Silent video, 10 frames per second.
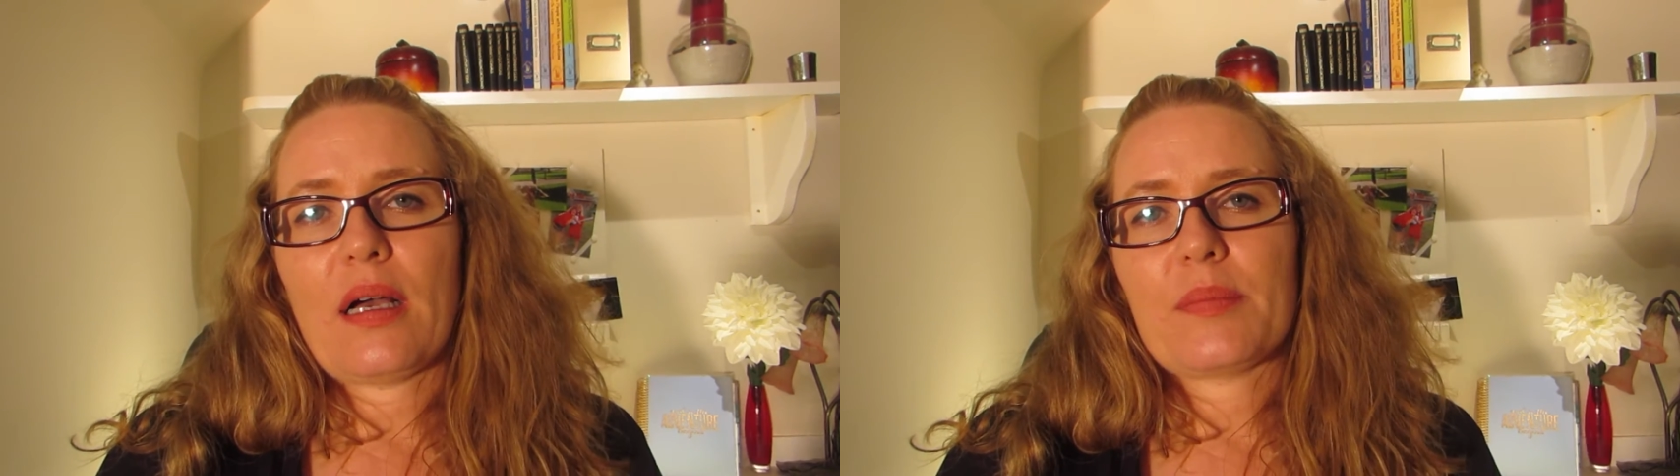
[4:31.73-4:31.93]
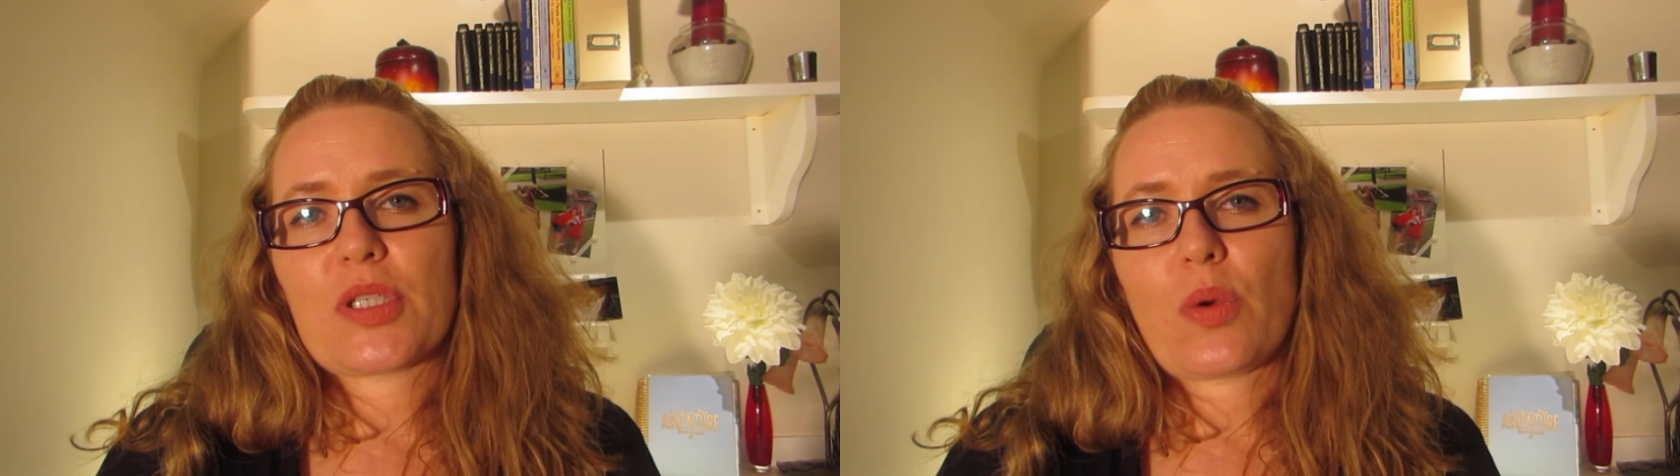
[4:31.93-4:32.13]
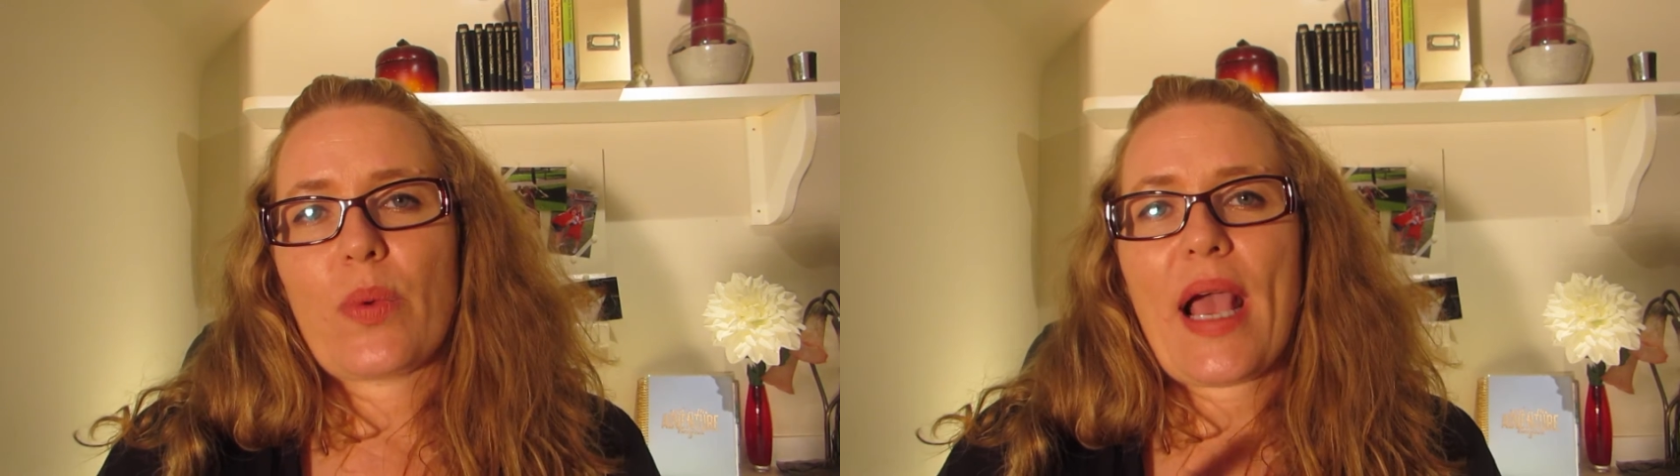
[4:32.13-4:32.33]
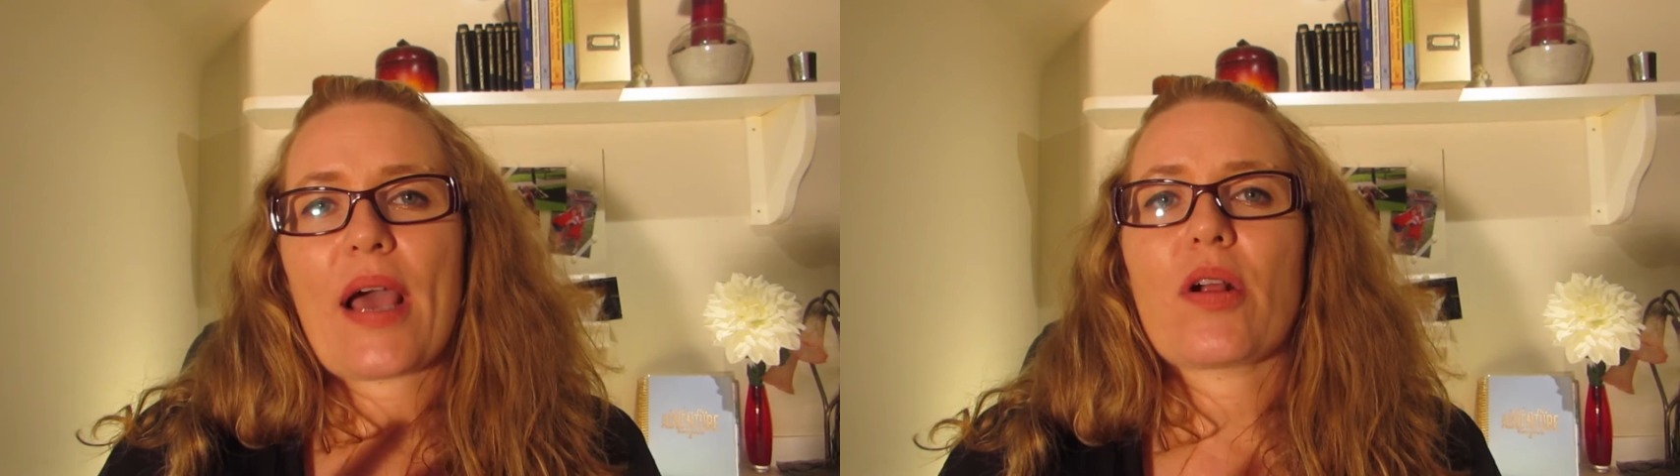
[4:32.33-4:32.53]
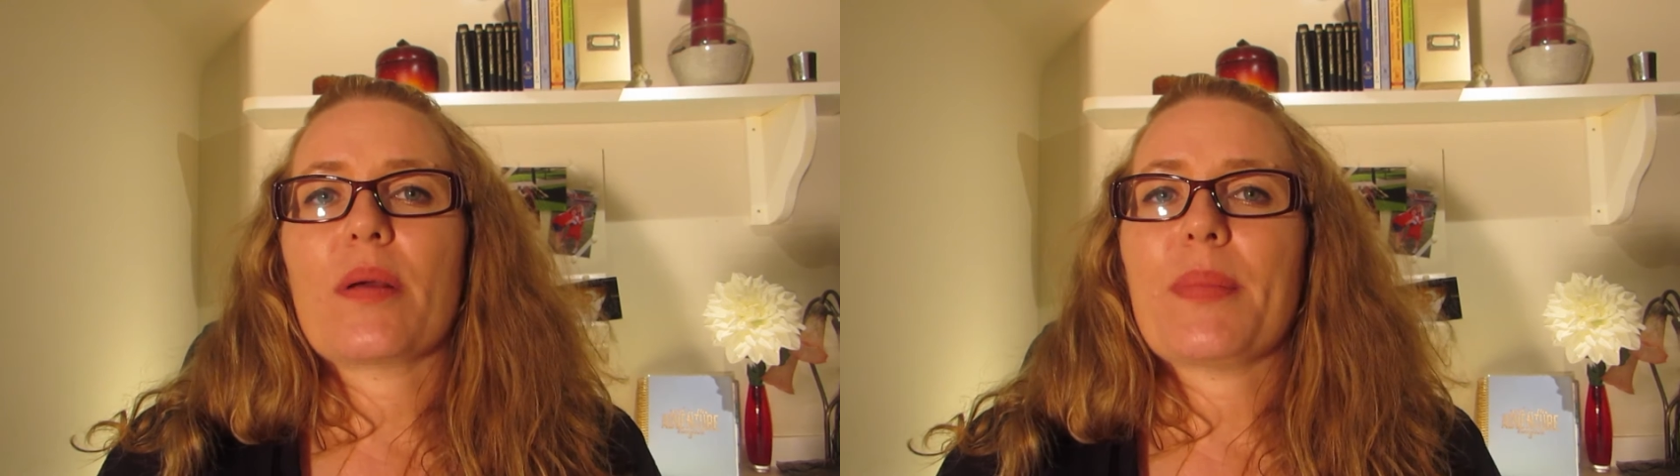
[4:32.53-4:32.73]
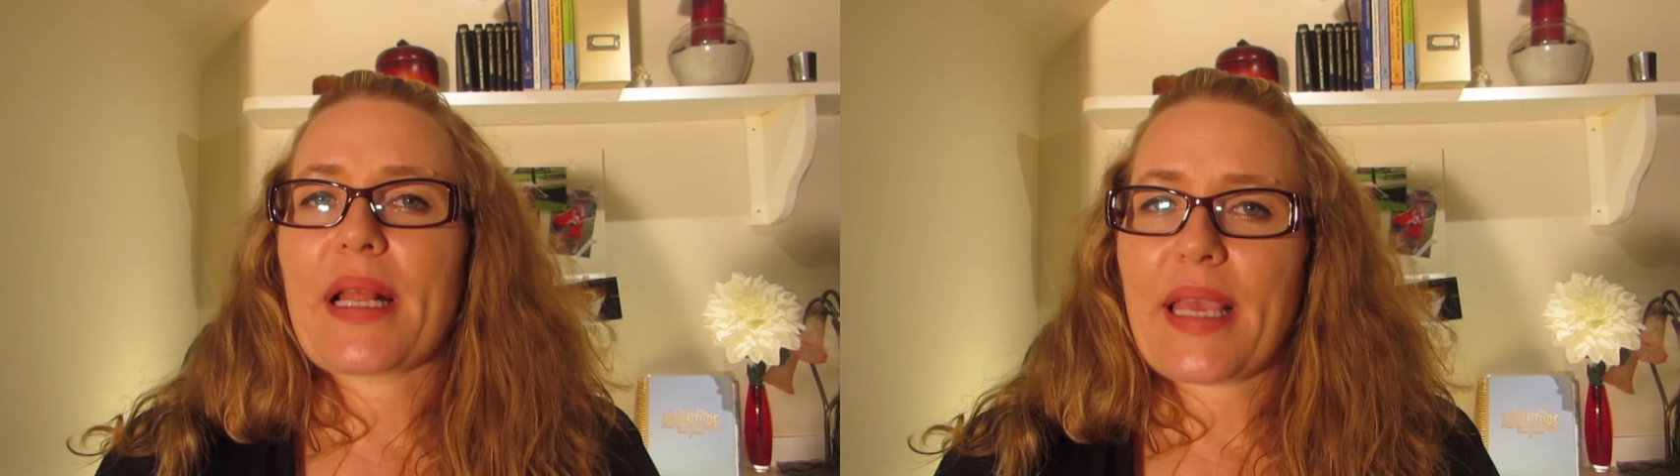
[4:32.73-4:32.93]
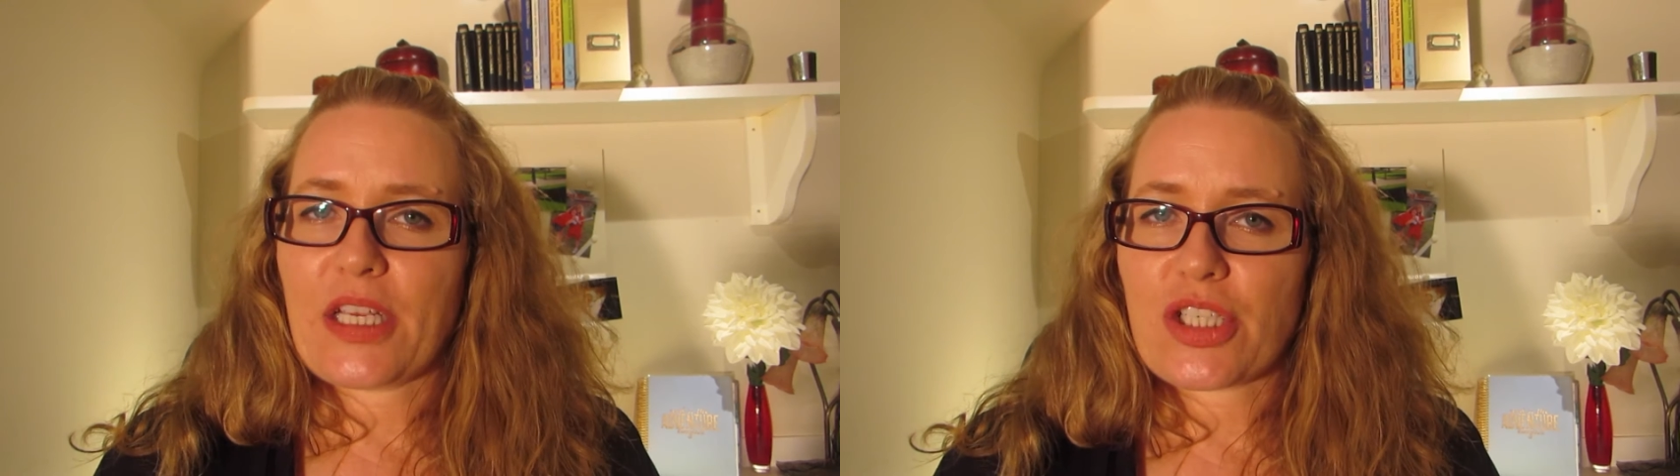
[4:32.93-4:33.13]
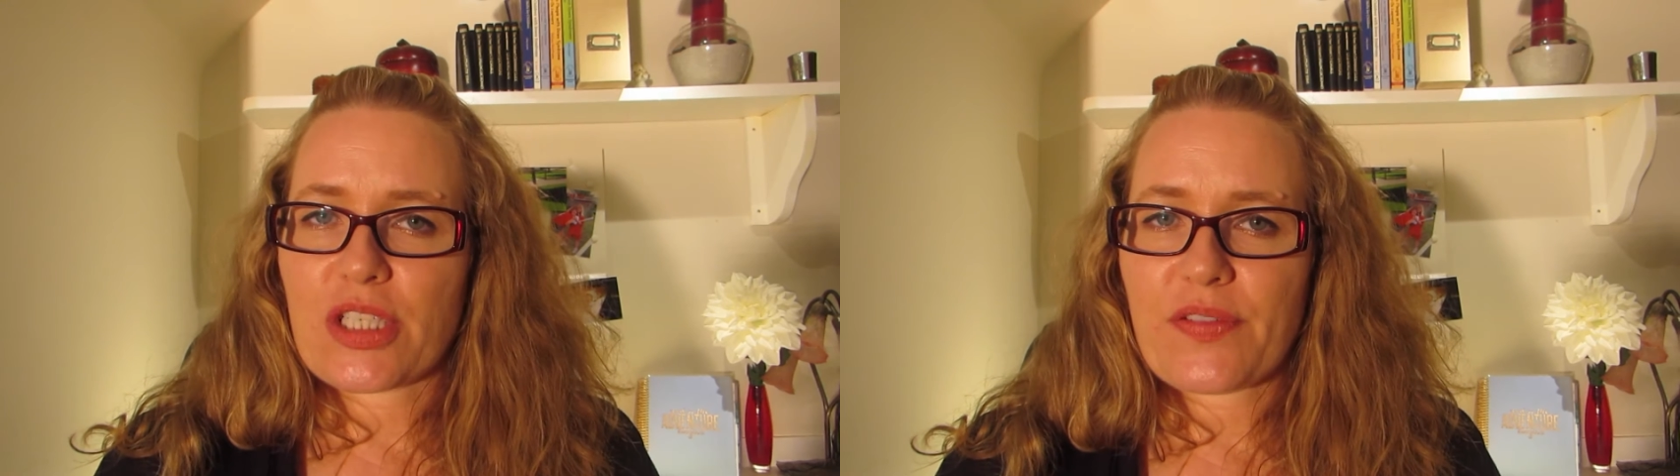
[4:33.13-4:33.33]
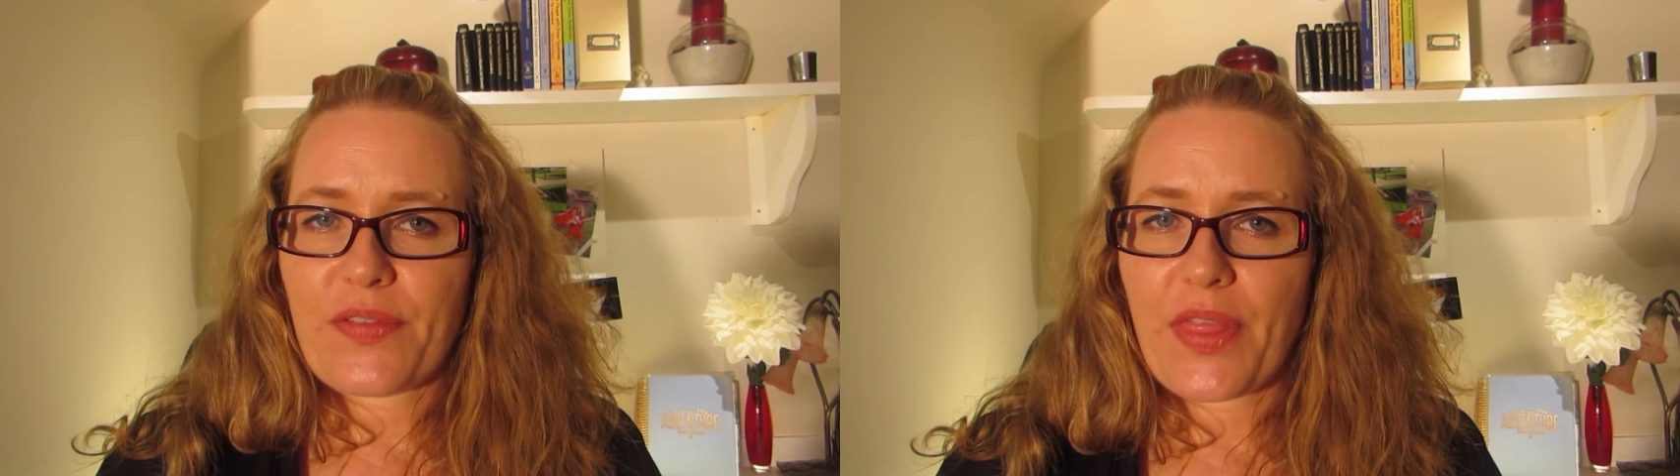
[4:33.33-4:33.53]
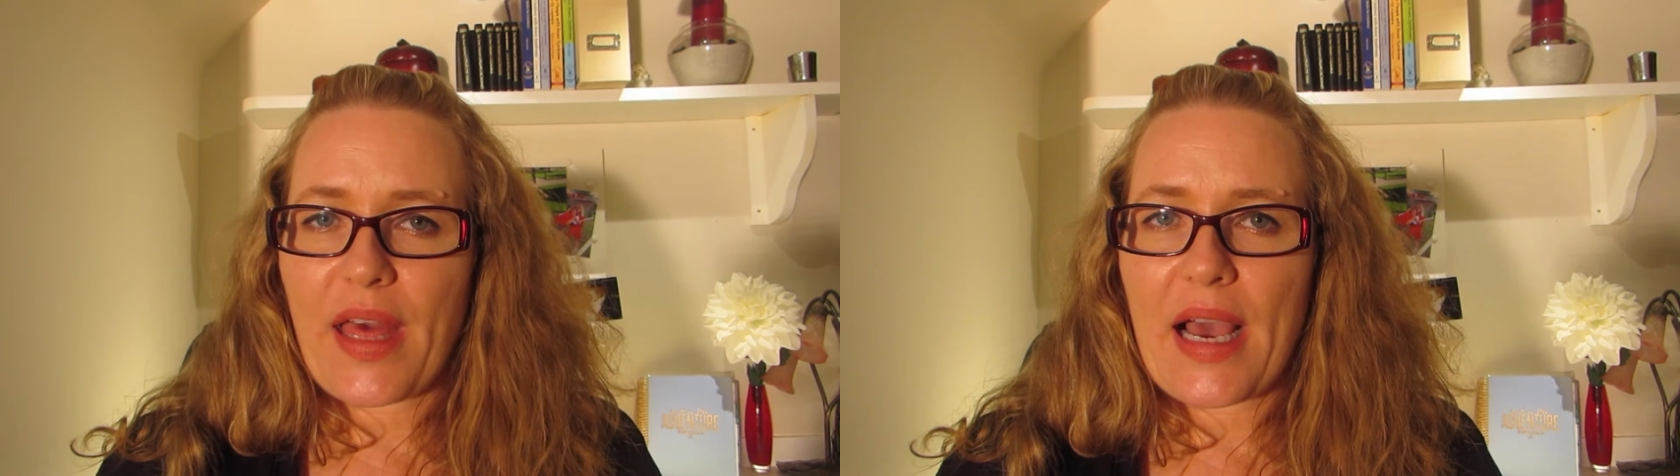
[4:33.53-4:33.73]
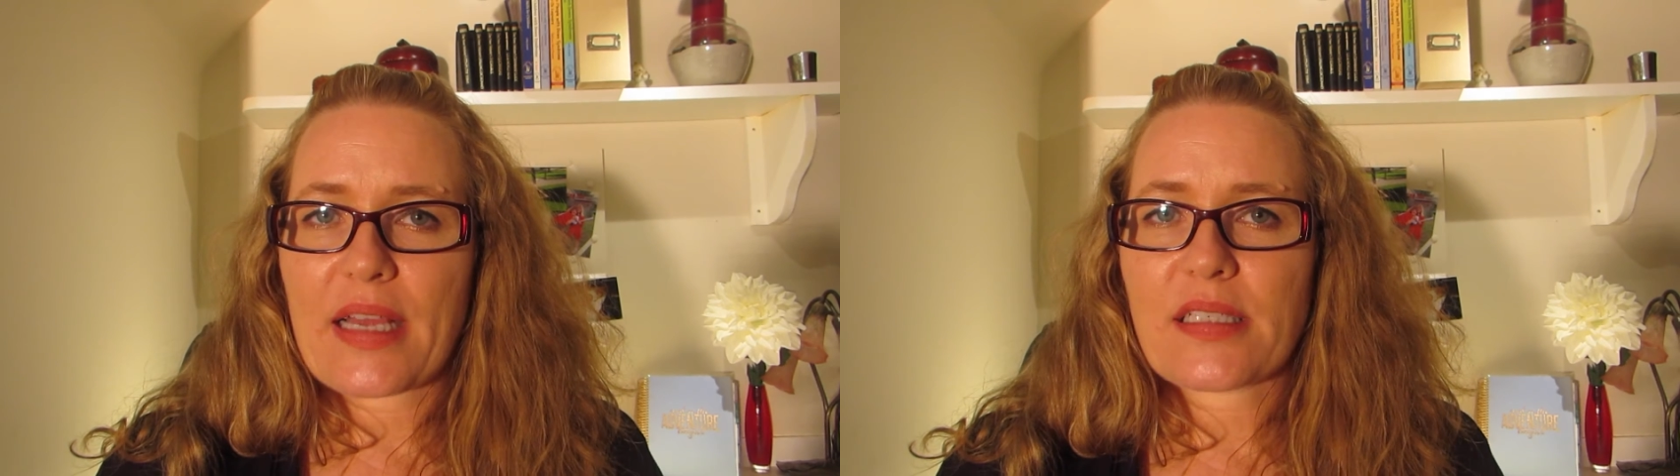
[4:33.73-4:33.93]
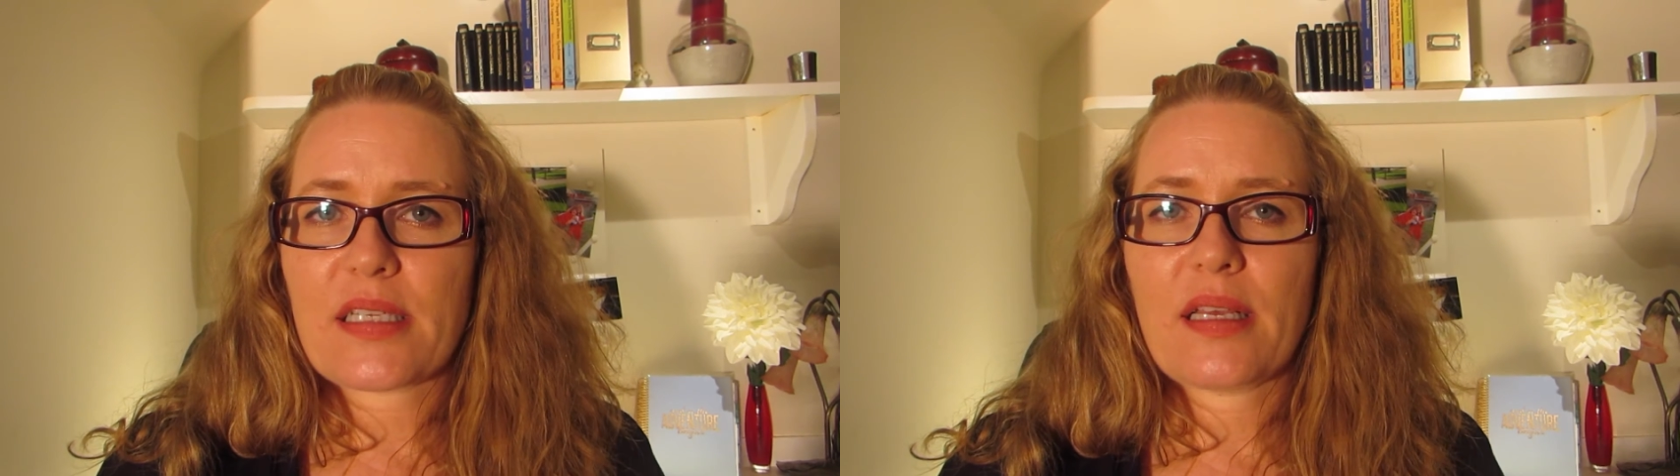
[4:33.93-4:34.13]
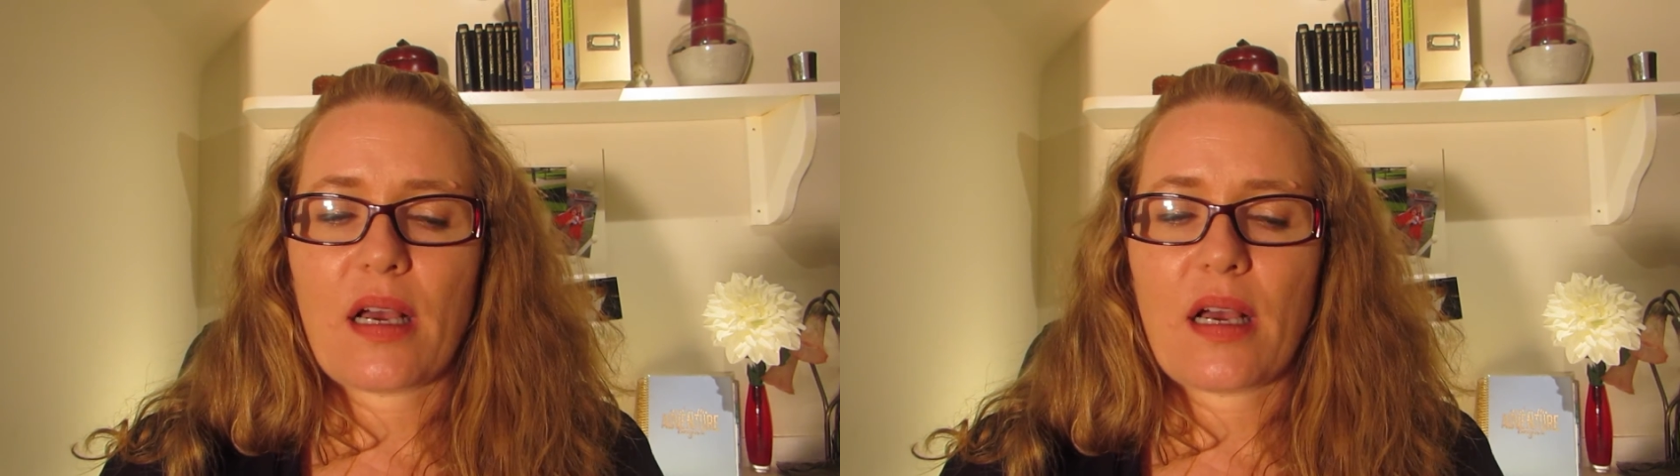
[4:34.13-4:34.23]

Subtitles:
So we had her on medications for that.